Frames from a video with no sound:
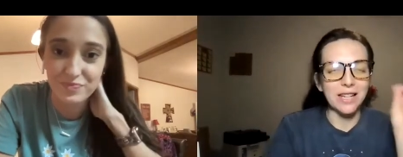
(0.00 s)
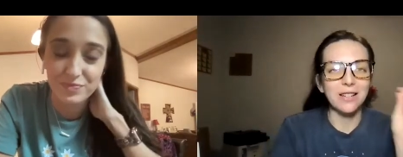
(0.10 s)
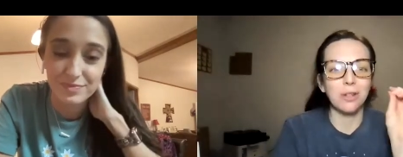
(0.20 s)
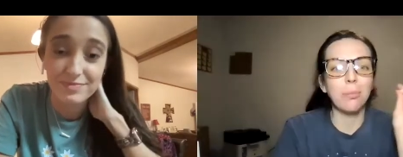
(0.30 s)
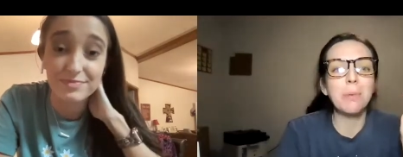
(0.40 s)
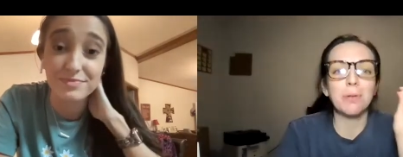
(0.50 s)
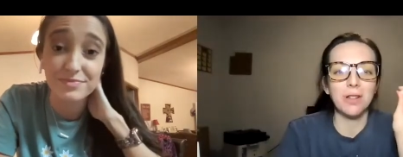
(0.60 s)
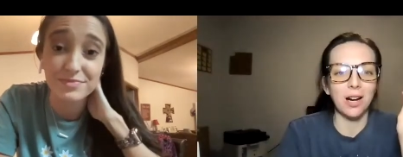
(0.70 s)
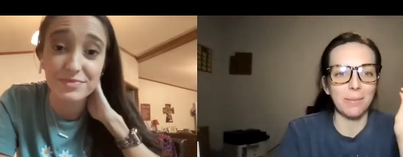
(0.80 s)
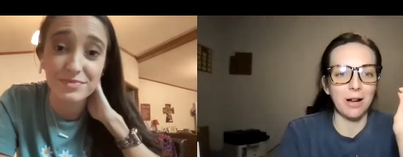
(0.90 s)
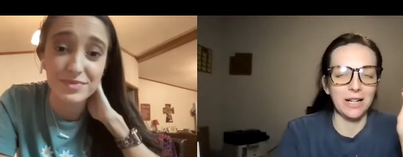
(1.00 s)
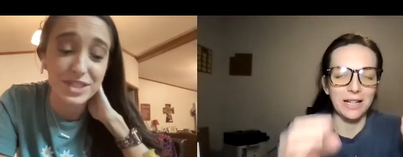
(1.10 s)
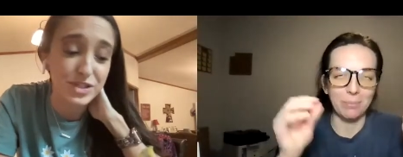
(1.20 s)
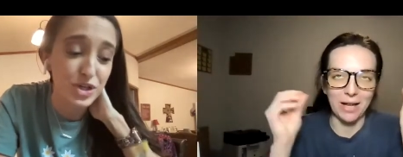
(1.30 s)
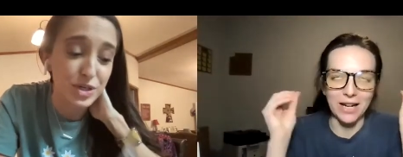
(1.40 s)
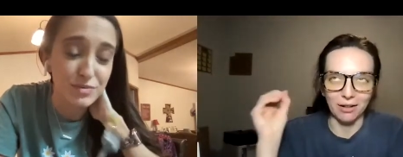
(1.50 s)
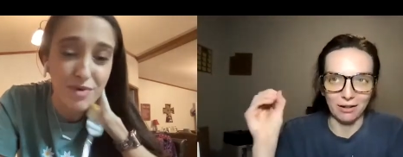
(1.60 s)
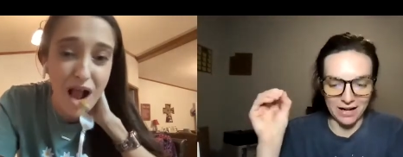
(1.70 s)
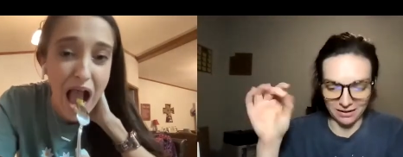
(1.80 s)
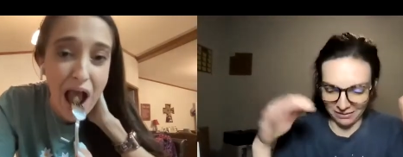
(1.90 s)
Speaker 1: seen some people talk about it and it's i'm good.
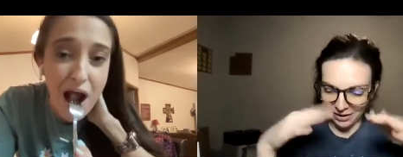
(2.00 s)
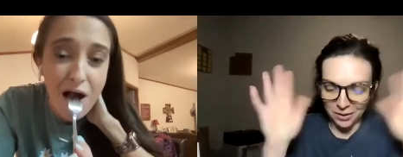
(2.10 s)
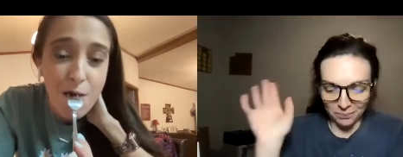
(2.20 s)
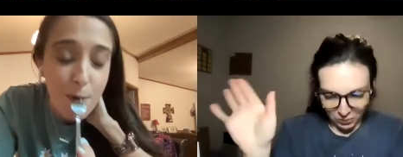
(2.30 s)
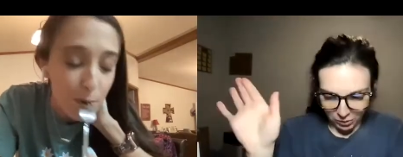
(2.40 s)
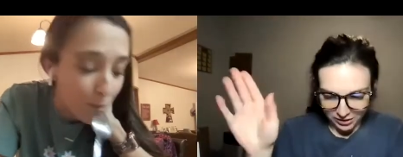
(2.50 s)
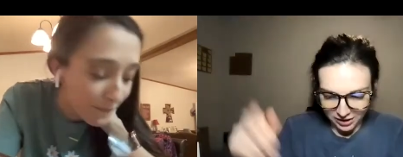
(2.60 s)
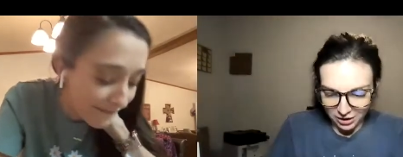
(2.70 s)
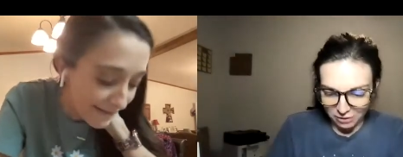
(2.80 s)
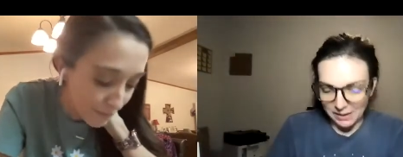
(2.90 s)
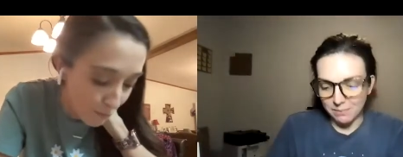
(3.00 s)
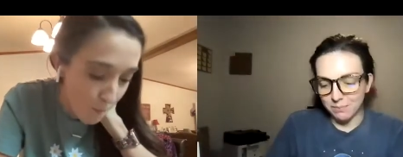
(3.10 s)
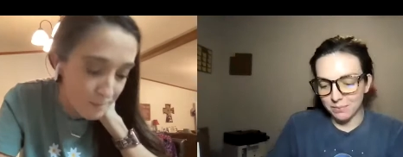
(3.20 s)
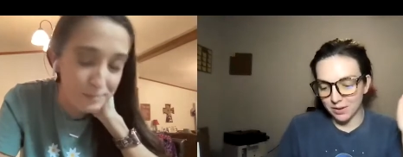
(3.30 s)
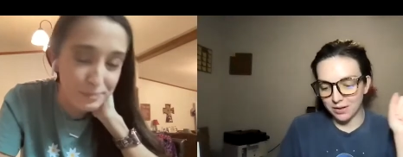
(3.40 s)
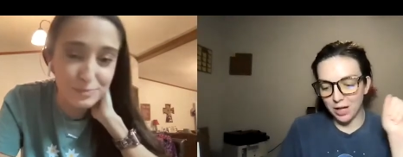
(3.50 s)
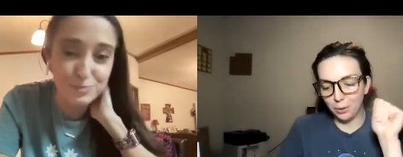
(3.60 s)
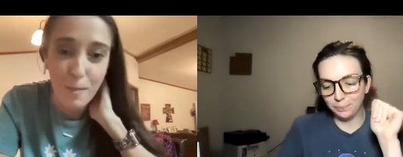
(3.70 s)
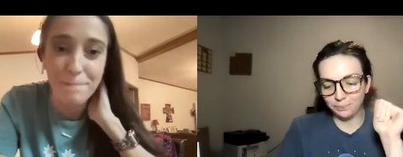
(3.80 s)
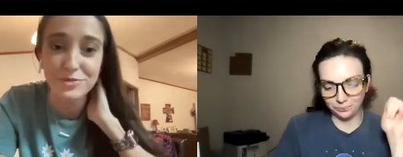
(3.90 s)
like we're just gonna do it
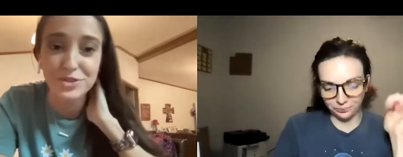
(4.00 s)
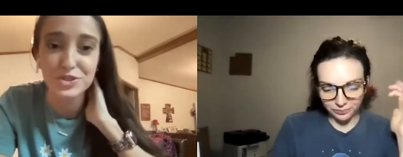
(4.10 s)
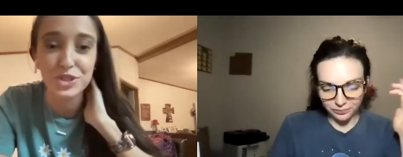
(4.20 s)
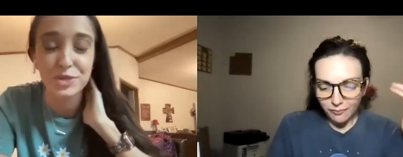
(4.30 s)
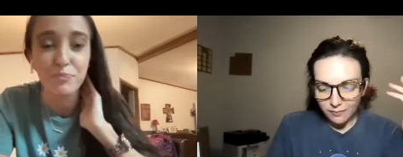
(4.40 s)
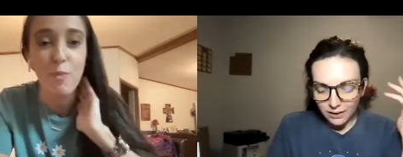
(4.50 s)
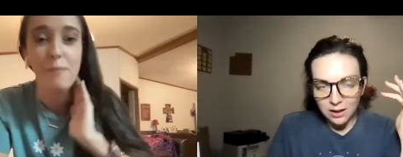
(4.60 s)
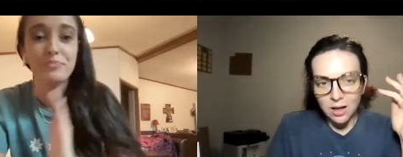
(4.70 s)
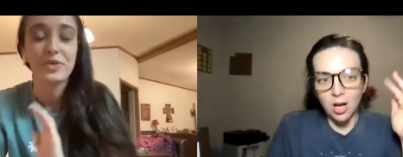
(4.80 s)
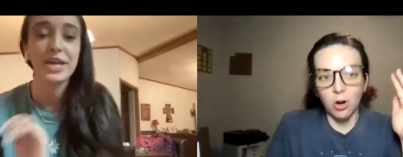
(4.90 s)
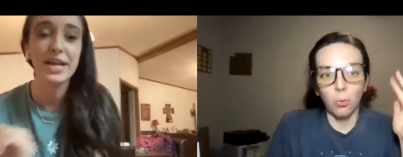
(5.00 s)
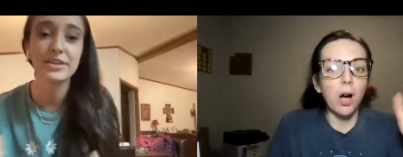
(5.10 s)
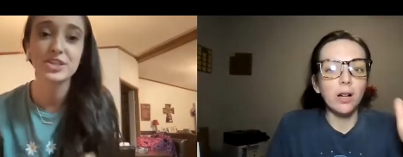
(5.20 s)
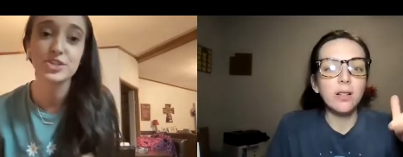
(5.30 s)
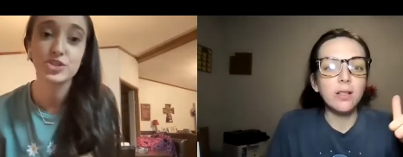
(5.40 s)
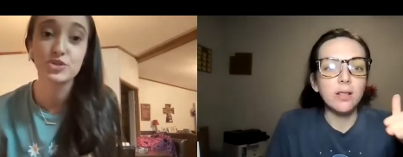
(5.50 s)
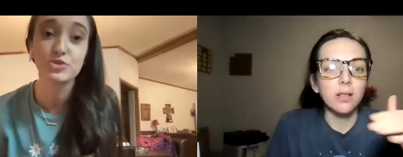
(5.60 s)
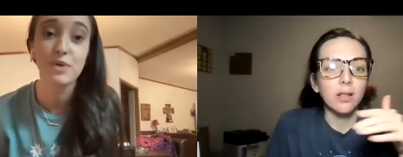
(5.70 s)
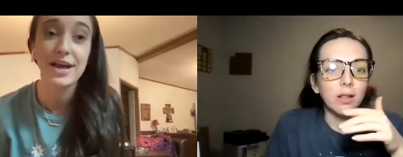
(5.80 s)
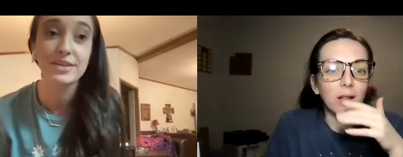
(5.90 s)
so it's good and well, i listen
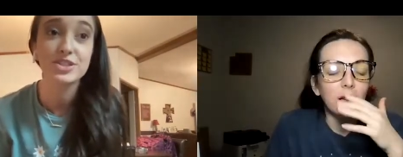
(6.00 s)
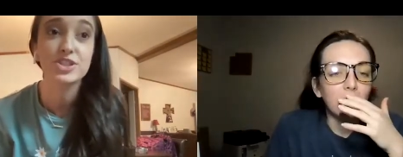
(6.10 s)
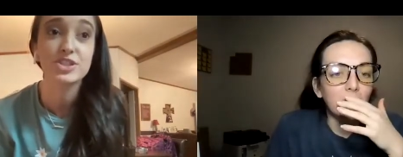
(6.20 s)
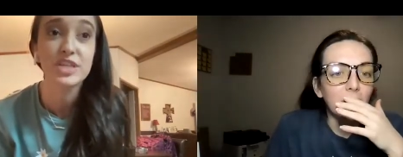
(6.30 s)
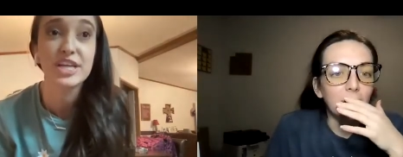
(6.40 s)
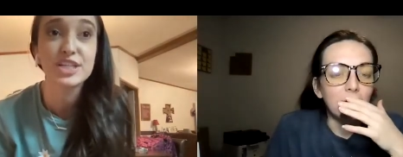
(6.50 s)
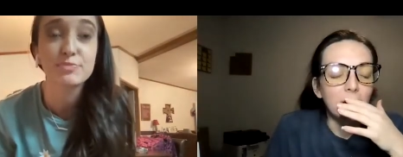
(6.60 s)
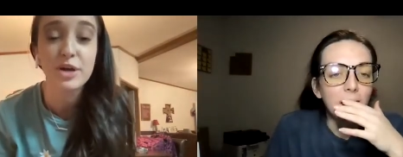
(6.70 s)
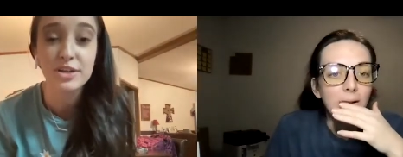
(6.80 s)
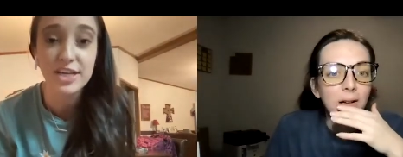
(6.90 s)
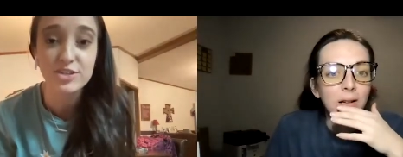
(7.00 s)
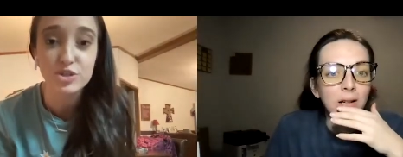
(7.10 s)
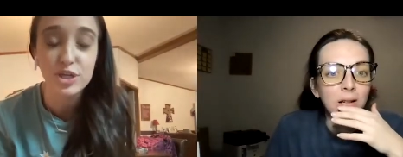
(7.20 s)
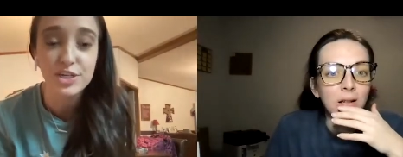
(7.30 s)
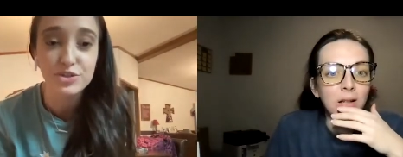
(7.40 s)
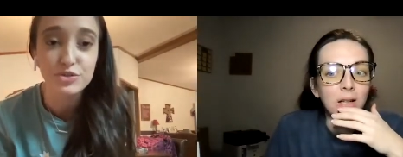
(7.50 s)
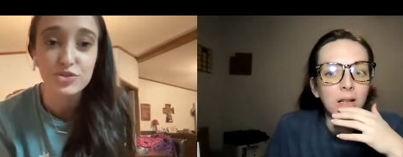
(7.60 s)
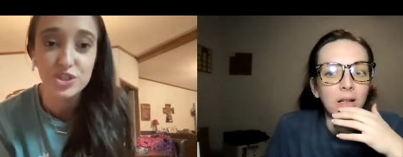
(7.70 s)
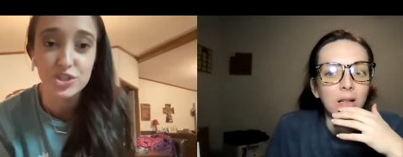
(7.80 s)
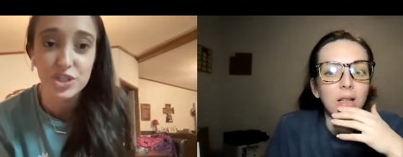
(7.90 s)
to
Speaker 2: i listen to sadie's podcast a lot too
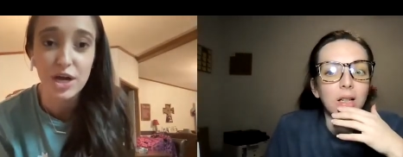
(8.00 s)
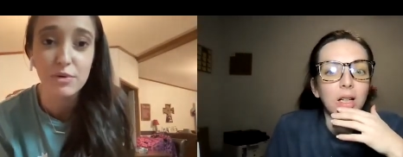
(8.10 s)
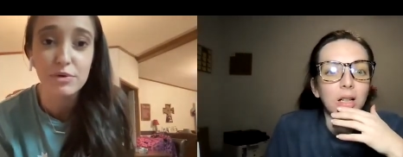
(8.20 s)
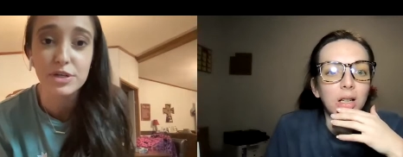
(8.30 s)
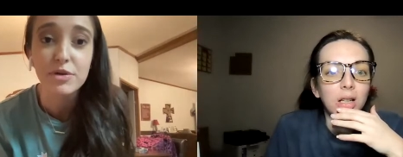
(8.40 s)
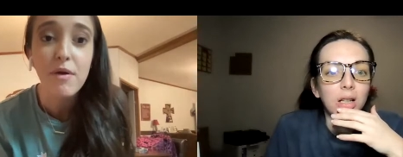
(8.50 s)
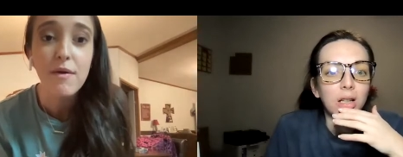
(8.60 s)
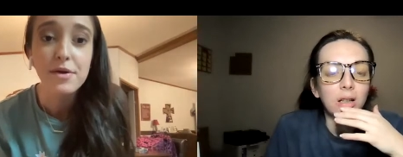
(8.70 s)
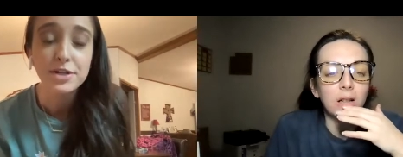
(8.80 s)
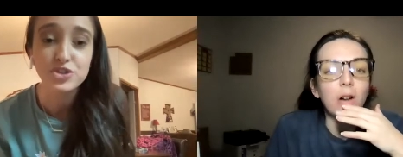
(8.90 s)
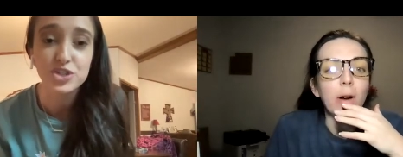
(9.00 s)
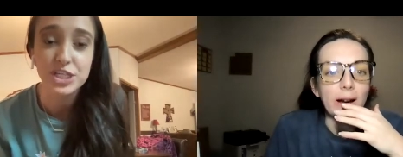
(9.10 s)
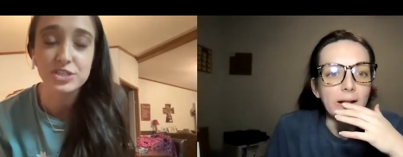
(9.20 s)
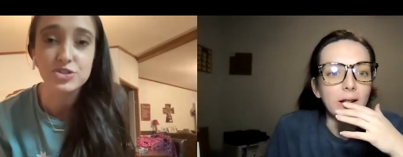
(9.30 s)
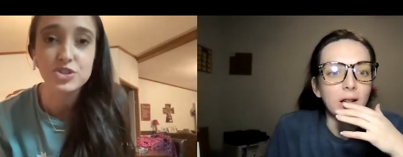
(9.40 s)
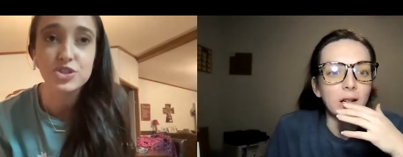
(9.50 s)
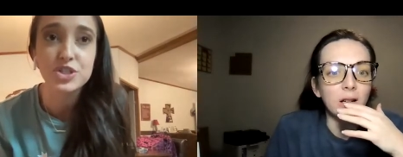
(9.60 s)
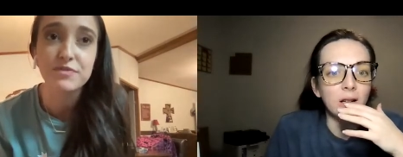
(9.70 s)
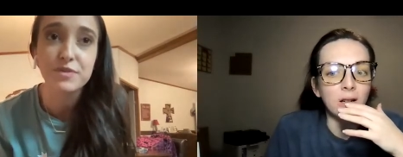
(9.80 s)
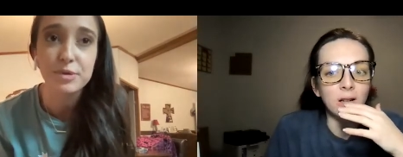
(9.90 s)
she's got one and okay. she has just
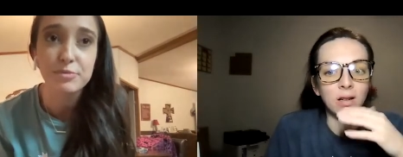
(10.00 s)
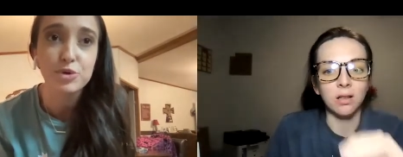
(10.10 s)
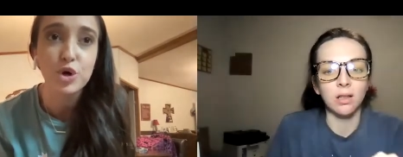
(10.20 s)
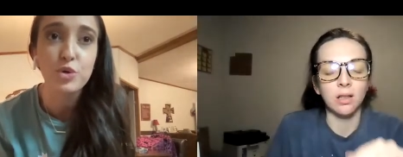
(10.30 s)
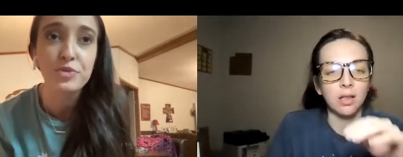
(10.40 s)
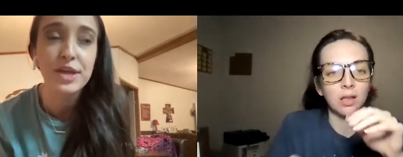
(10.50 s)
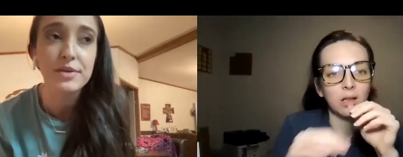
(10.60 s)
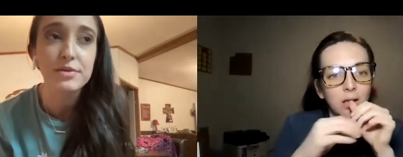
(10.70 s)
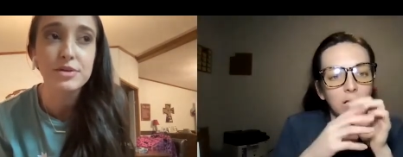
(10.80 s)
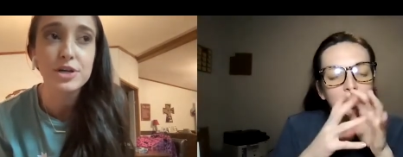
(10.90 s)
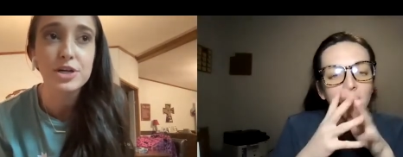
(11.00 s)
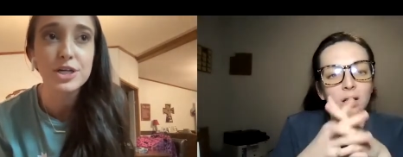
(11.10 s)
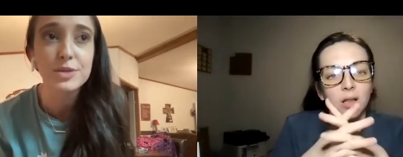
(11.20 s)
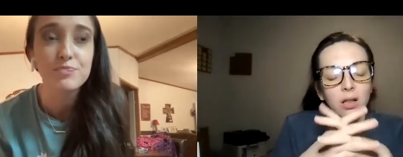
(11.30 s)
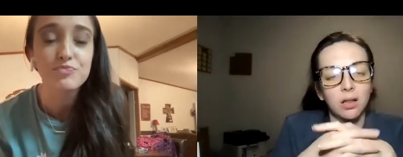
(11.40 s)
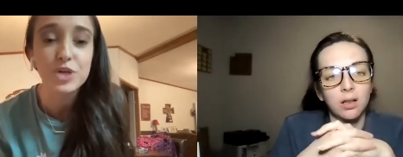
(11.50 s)
different people on that um